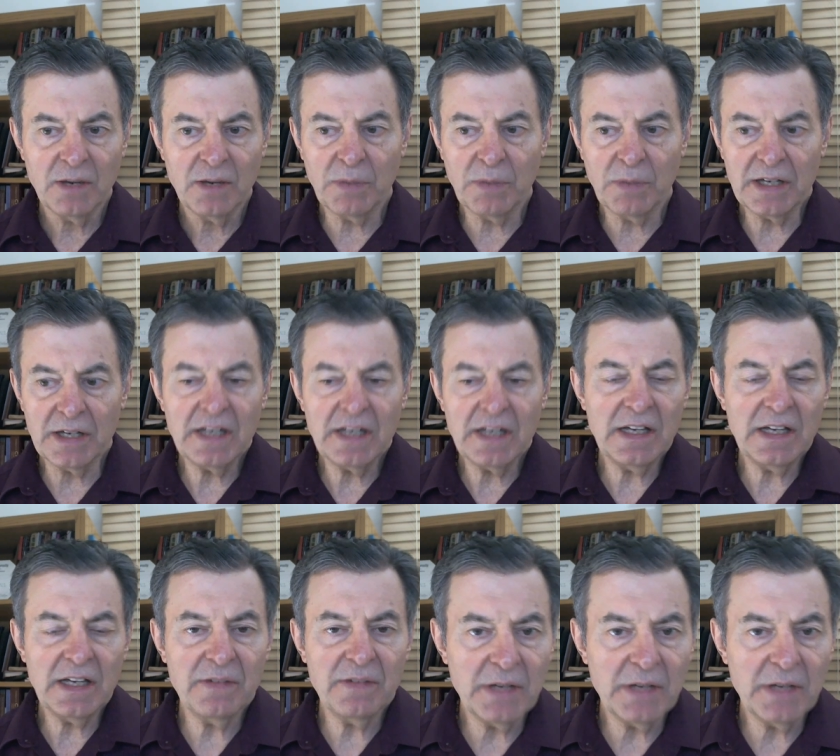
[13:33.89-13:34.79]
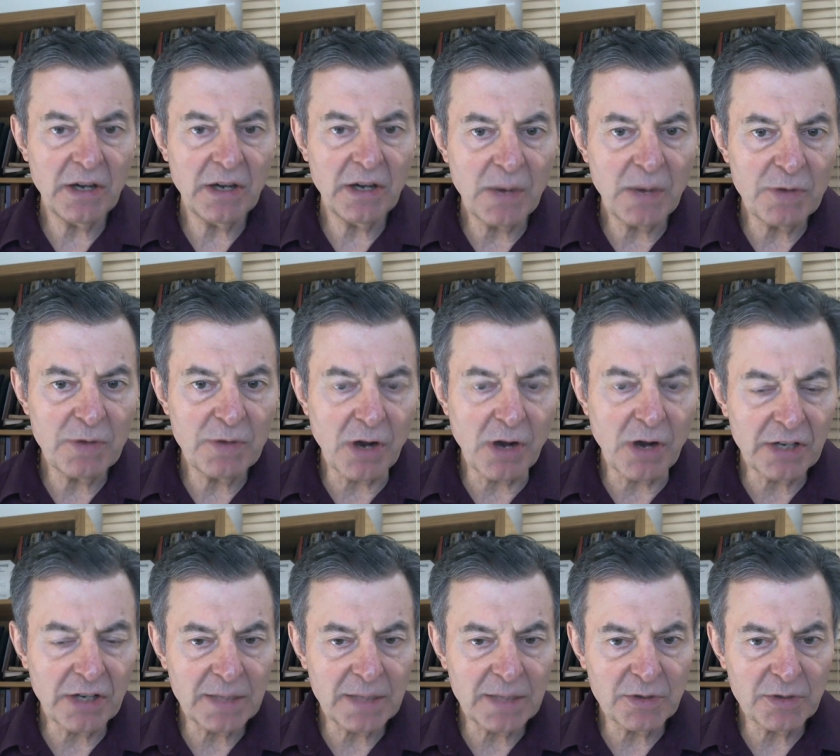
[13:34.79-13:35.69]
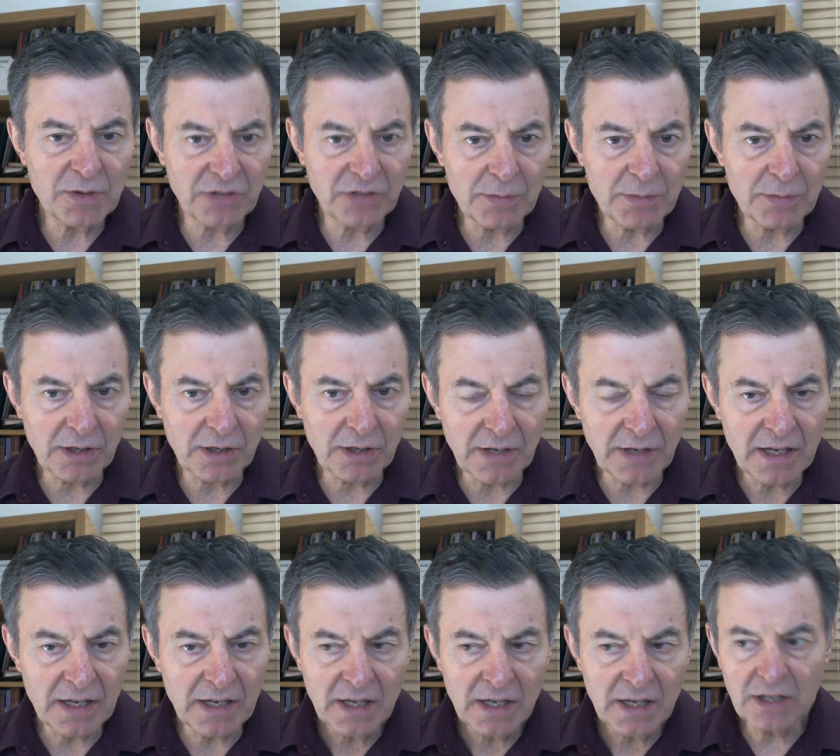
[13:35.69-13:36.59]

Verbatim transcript: But, we've all got them to some degree.